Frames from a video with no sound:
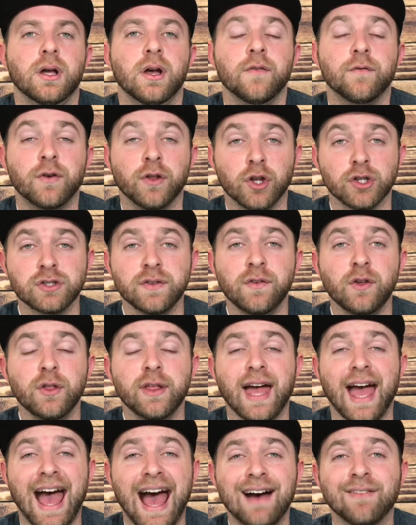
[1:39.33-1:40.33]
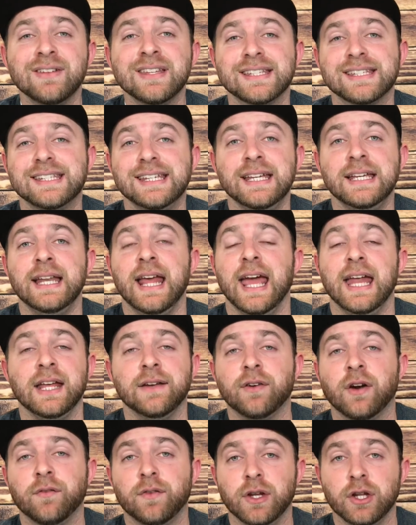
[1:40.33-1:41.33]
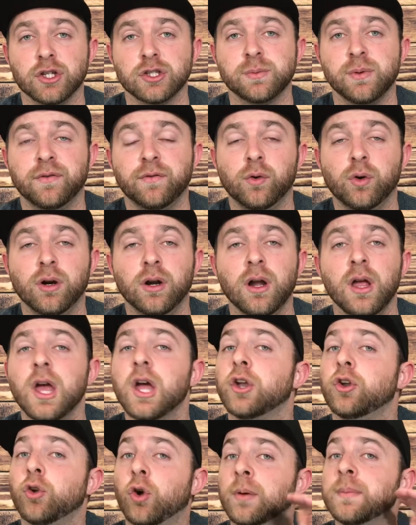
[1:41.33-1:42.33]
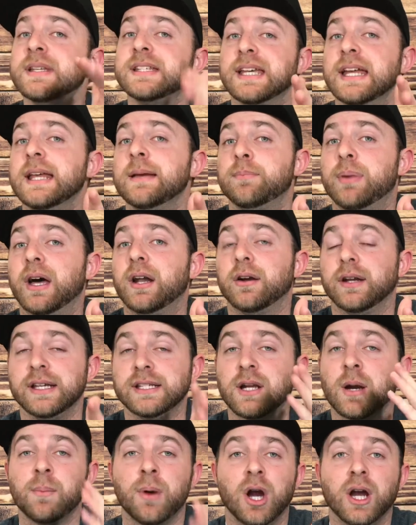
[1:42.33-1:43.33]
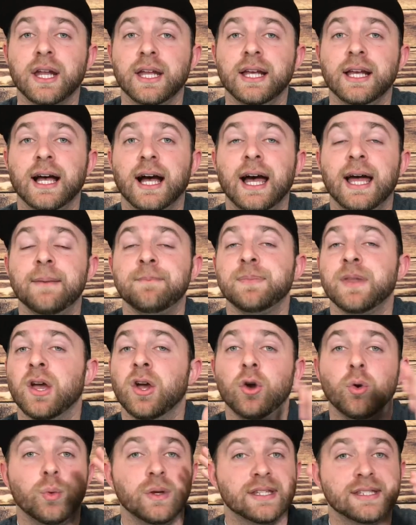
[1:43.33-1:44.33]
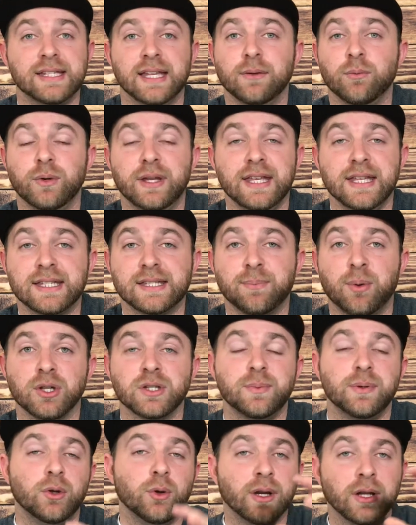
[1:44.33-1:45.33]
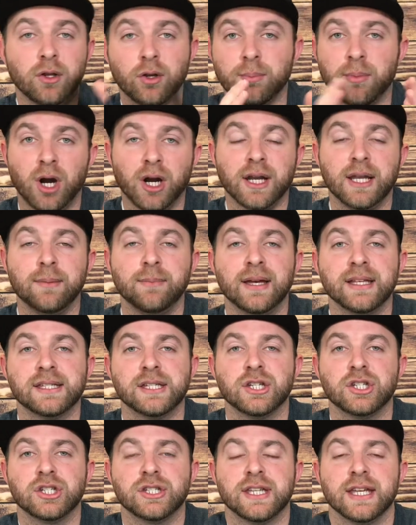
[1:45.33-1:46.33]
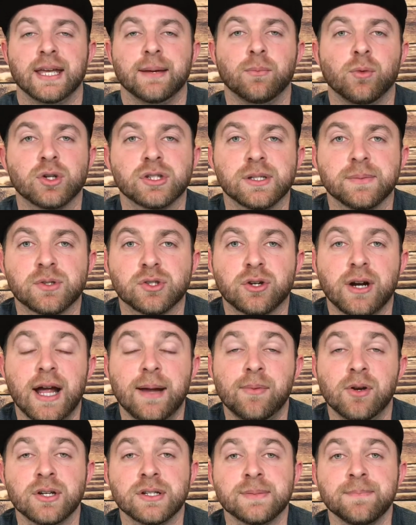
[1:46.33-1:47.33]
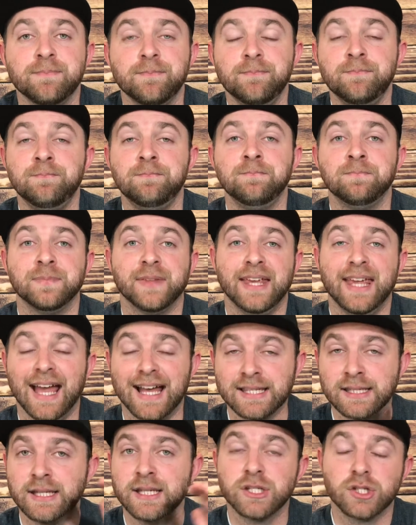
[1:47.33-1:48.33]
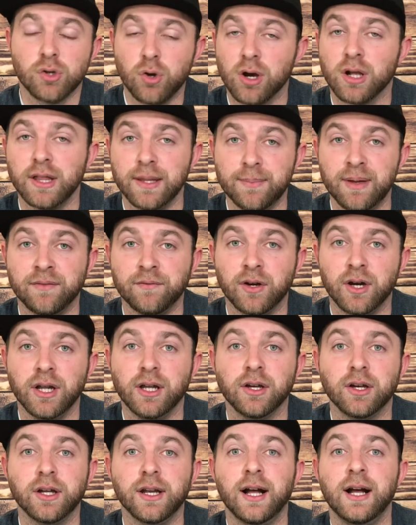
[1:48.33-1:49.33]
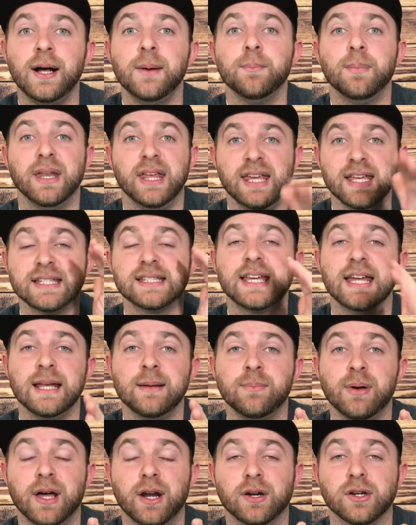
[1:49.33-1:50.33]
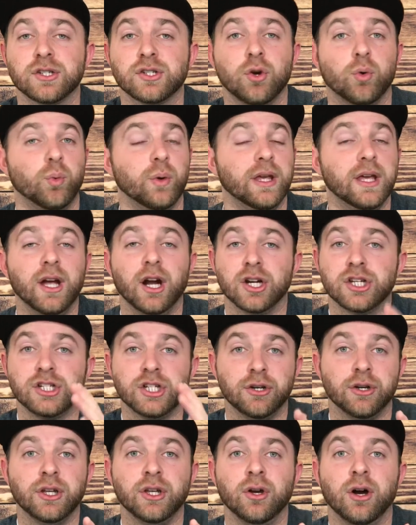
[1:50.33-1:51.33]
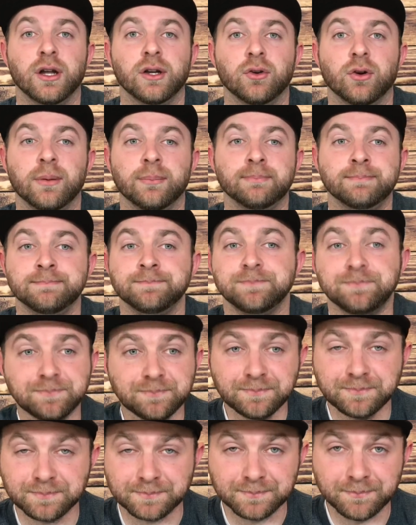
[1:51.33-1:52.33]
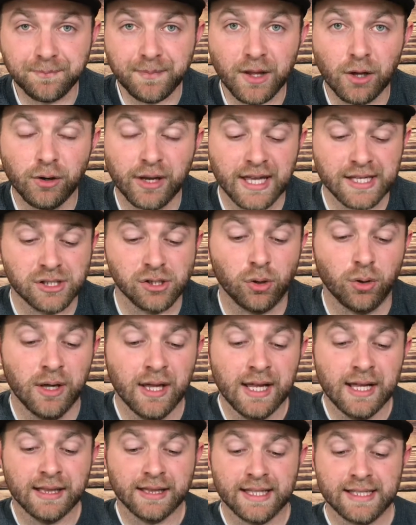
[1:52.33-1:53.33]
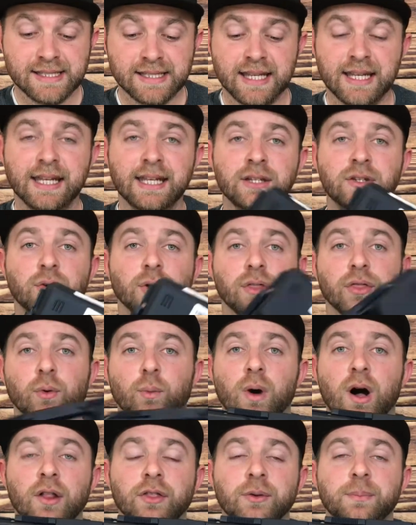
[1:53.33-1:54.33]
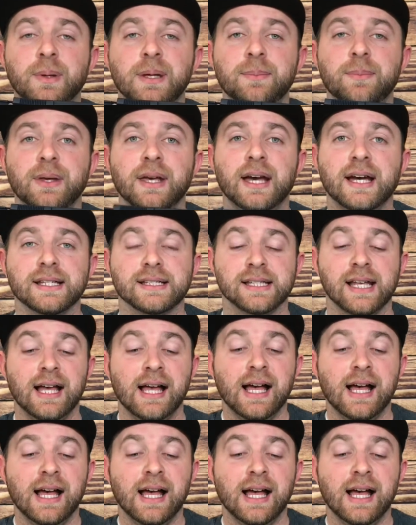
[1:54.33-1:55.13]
For those of you that haven't seen any of our videos before, Norm is getting better. He's our marketing guy. He's supposed to be doing a little marketing messages to get more subscribers. He hasn't historically been very good, but he is getting better. So we are cheering you on, Norm. Okay, so let's get into it. The Walther PPS.